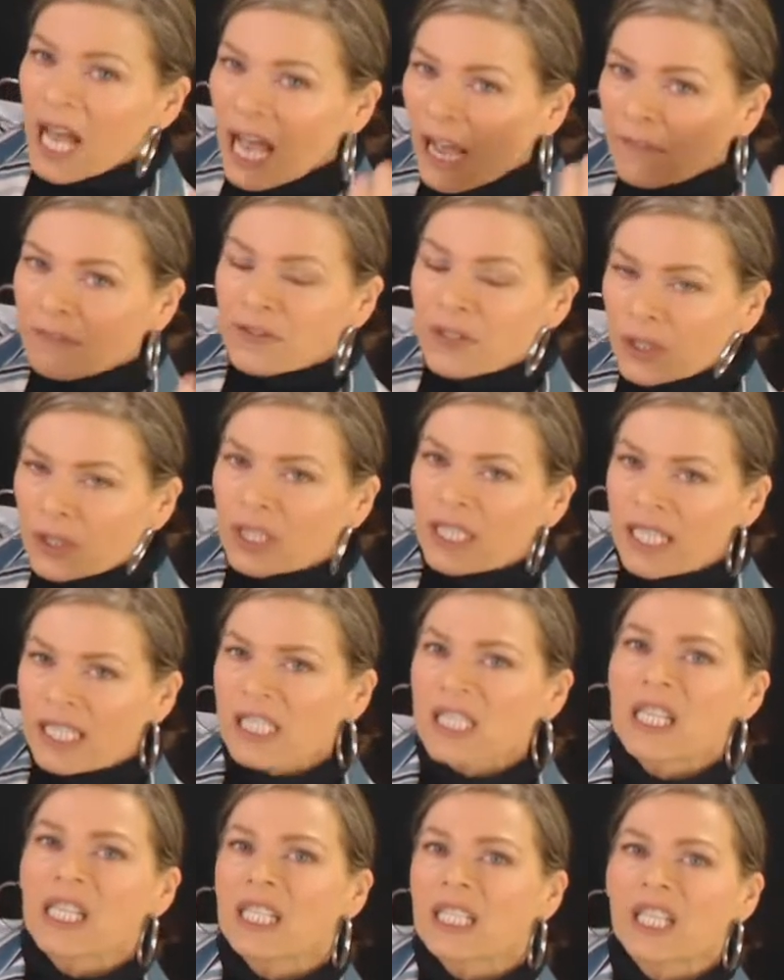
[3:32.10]
after
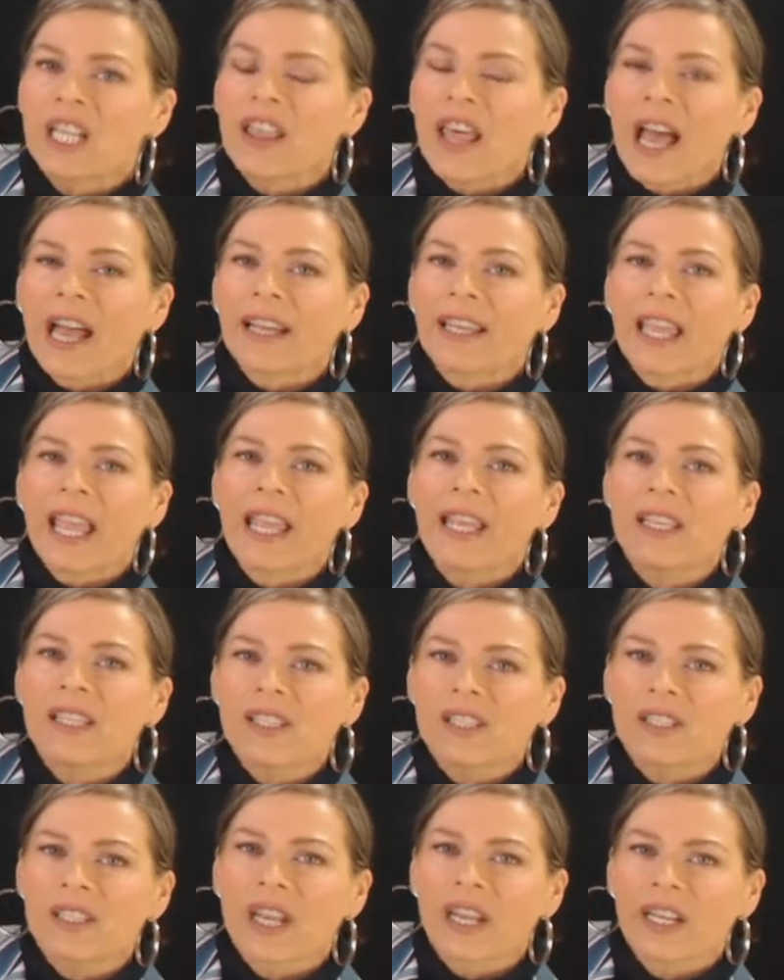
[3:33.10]
listening to that
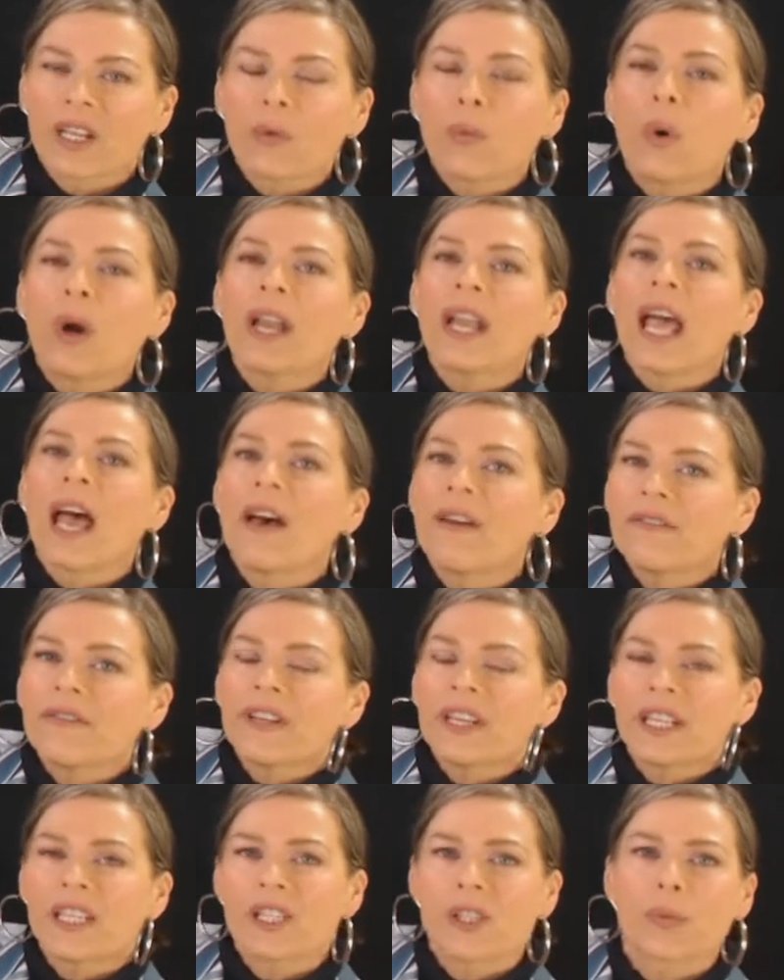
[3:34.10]
case study, what
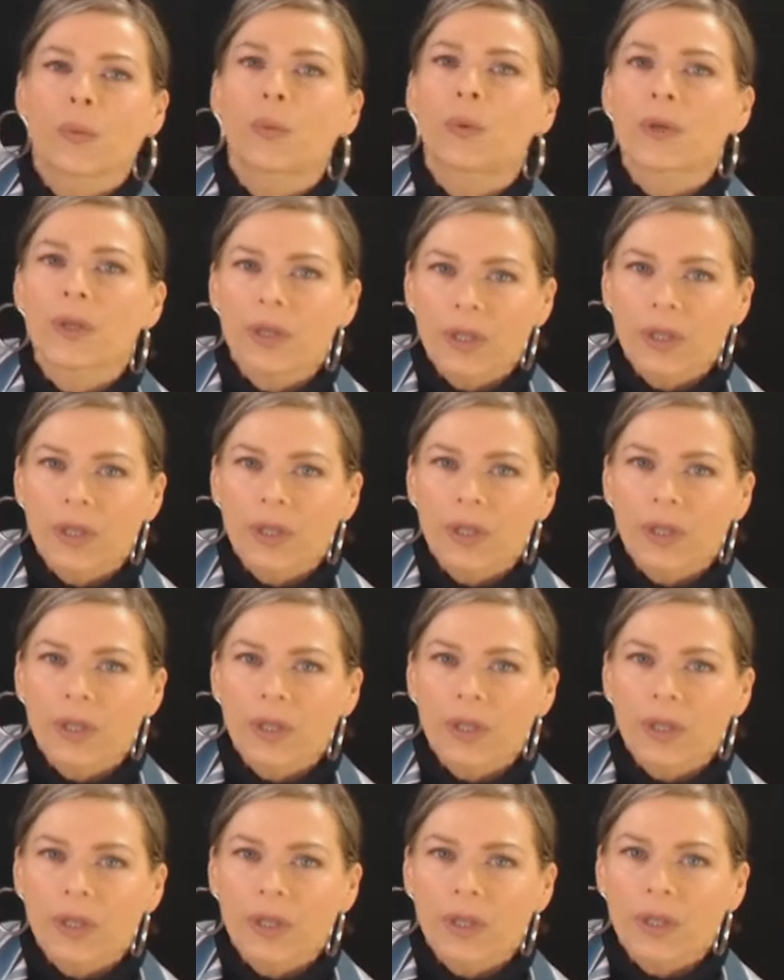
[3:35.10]
evidence were you
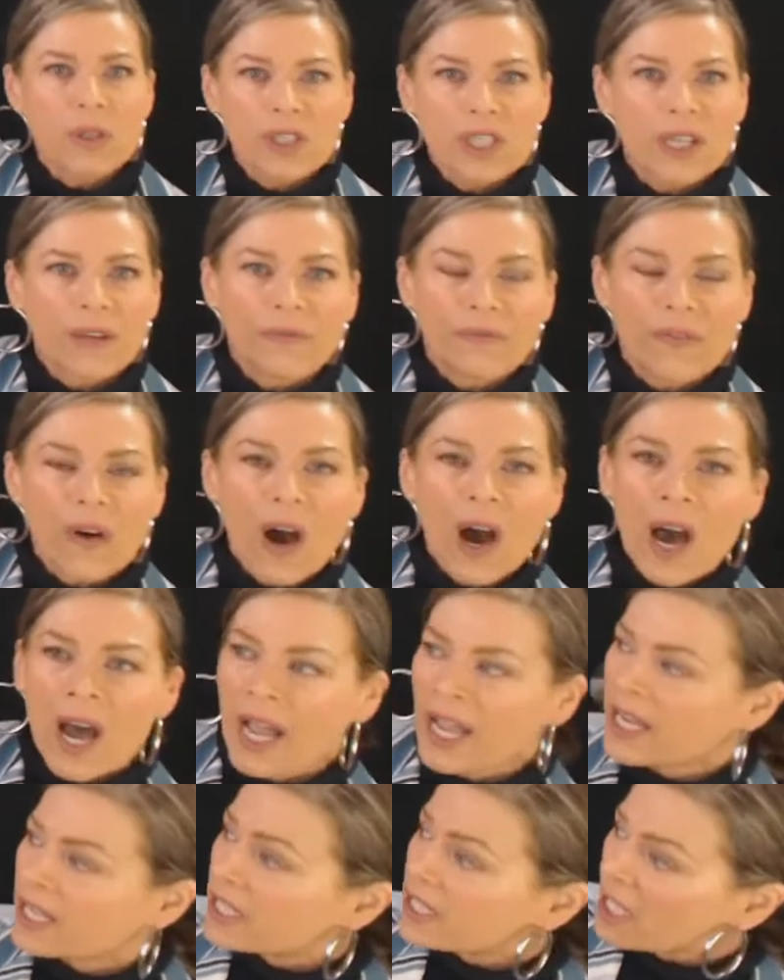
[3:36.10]
able to
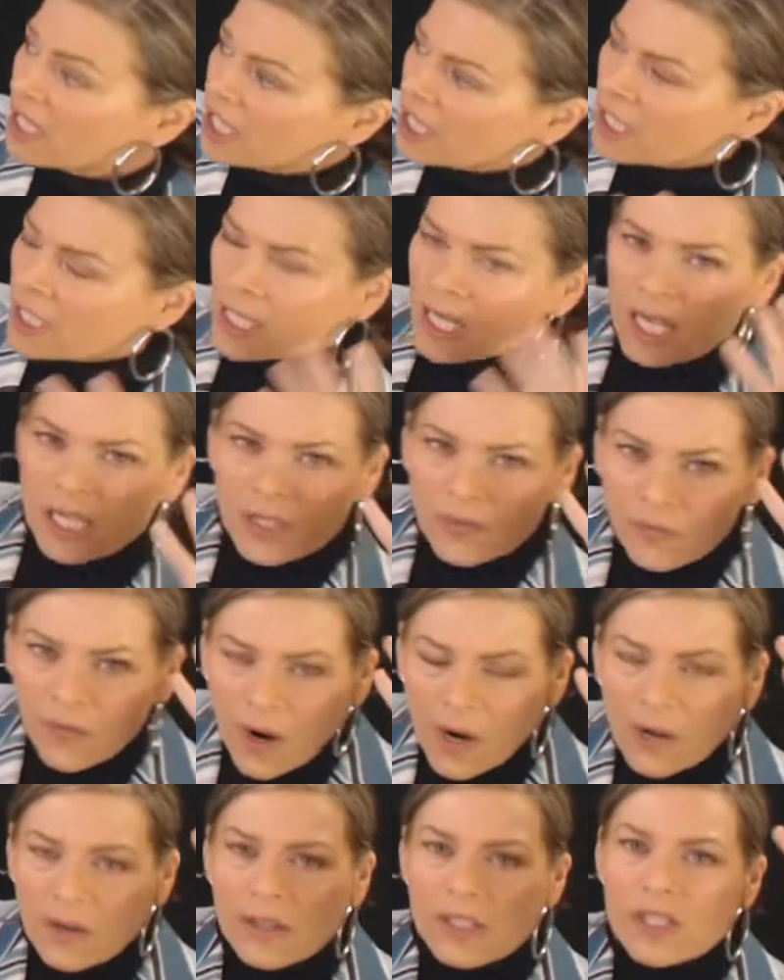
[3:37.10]
find as
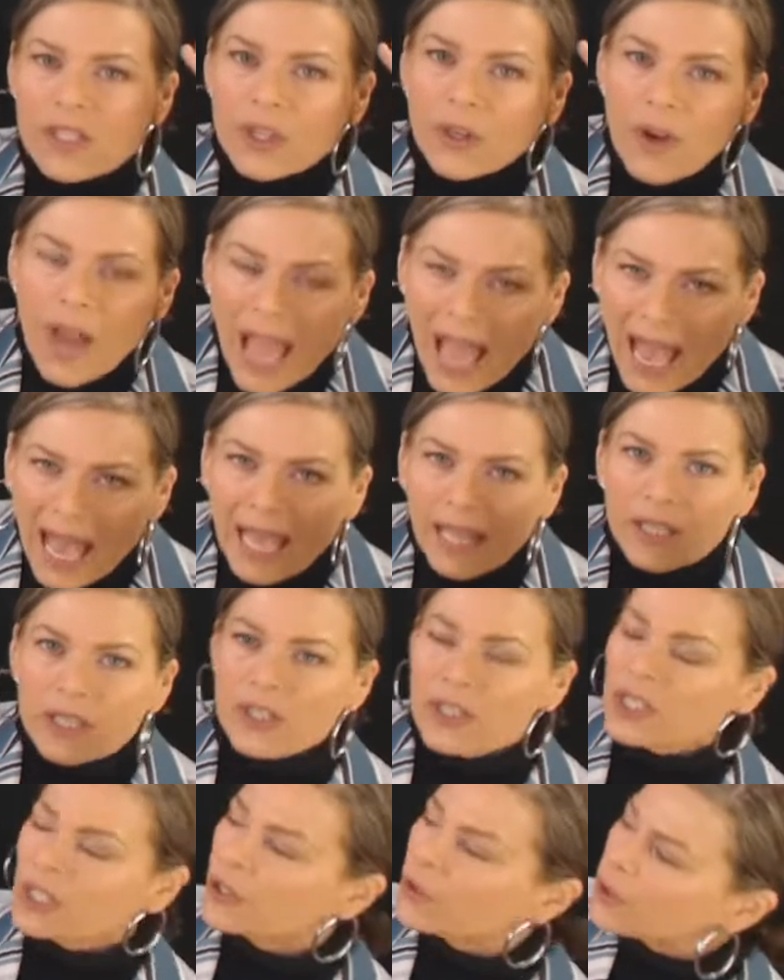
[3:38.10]
far as their
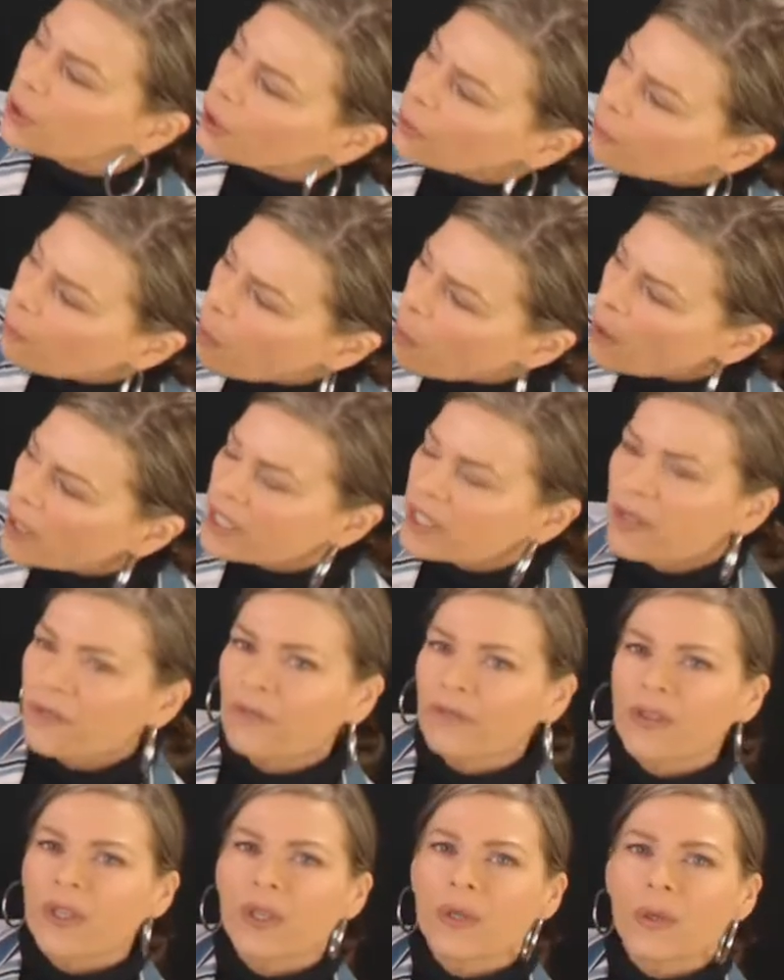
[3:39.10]
attitude, their point
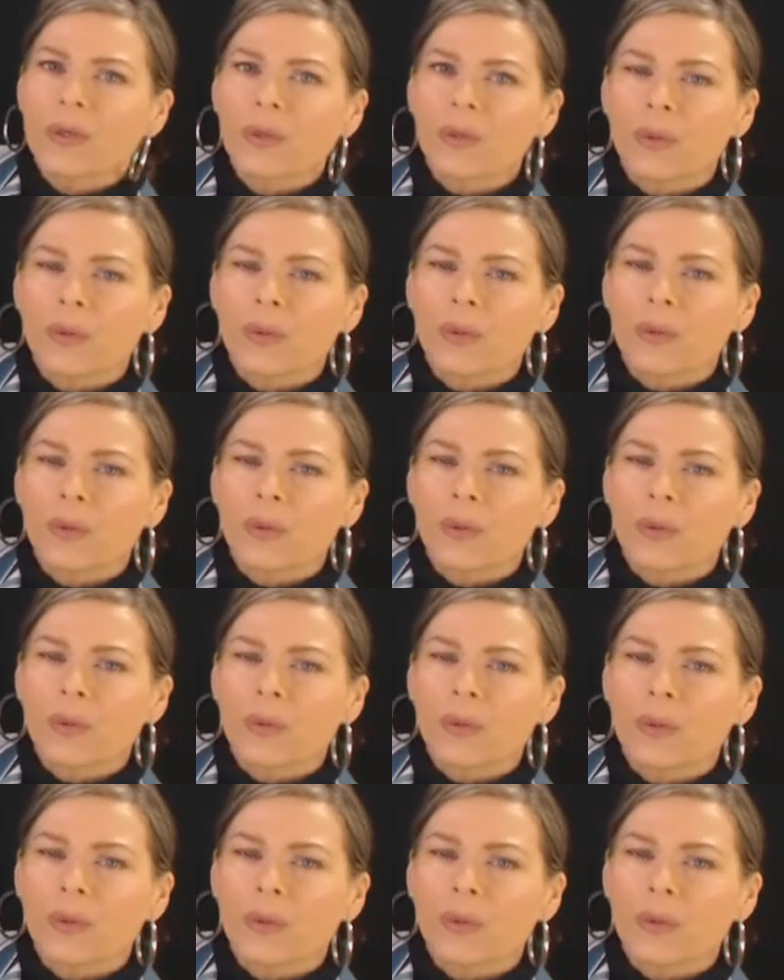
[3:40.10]
of view,
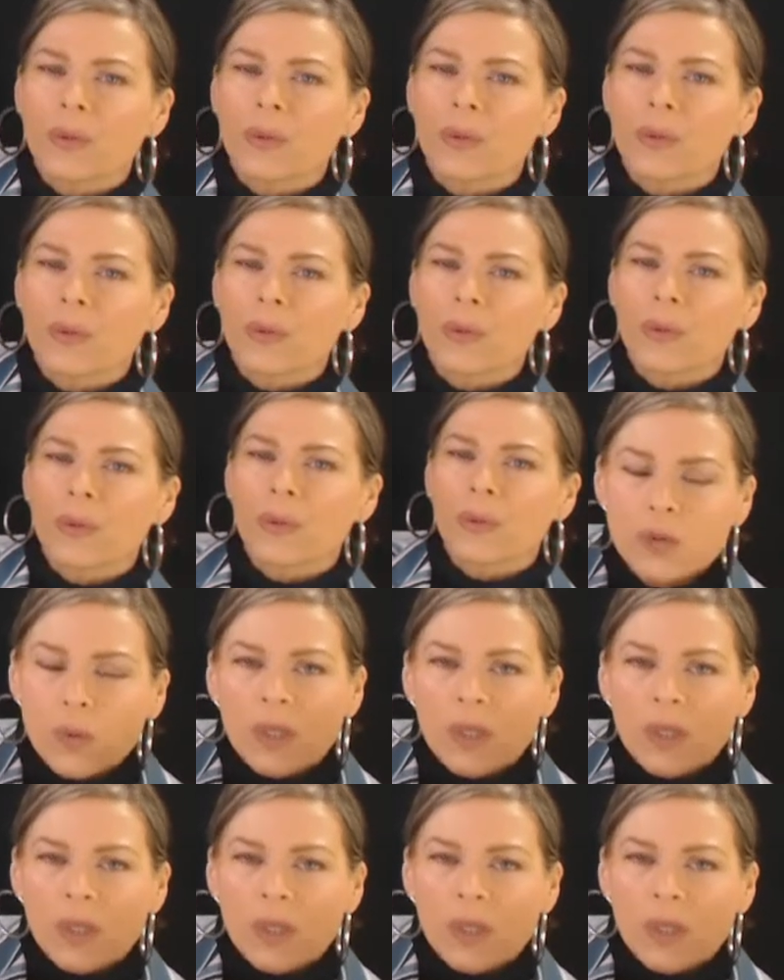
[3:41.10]
the language?